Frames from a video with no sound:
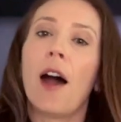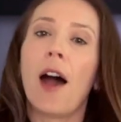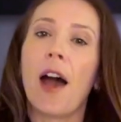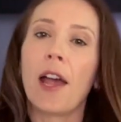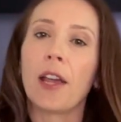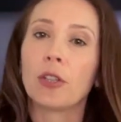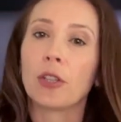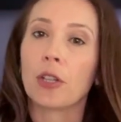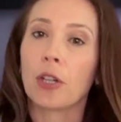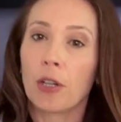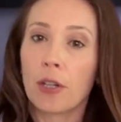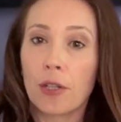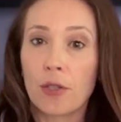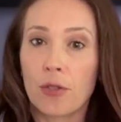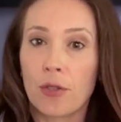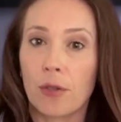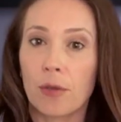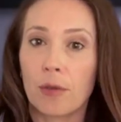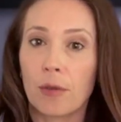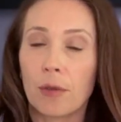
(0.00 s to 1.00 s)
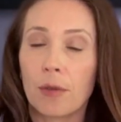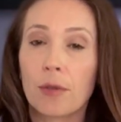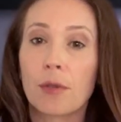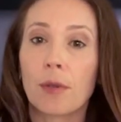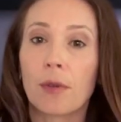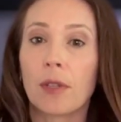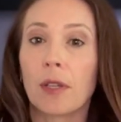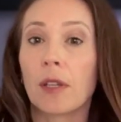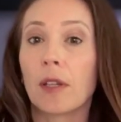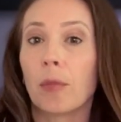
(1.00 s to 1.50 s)
I encourage you
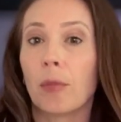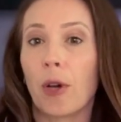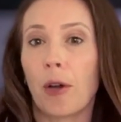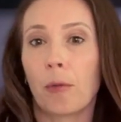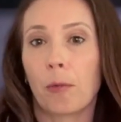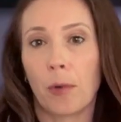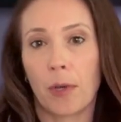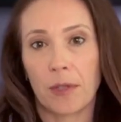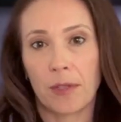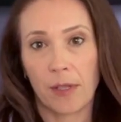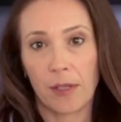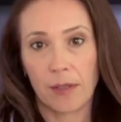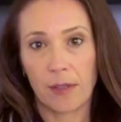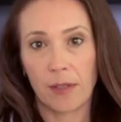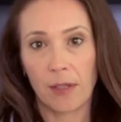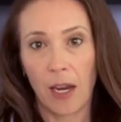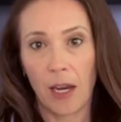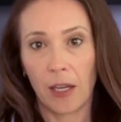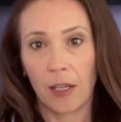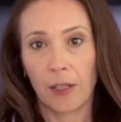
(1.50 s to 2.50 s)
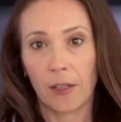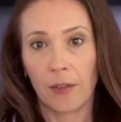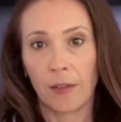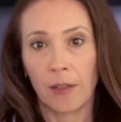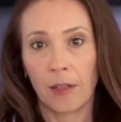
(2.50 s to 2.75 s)
to think about what's at stake.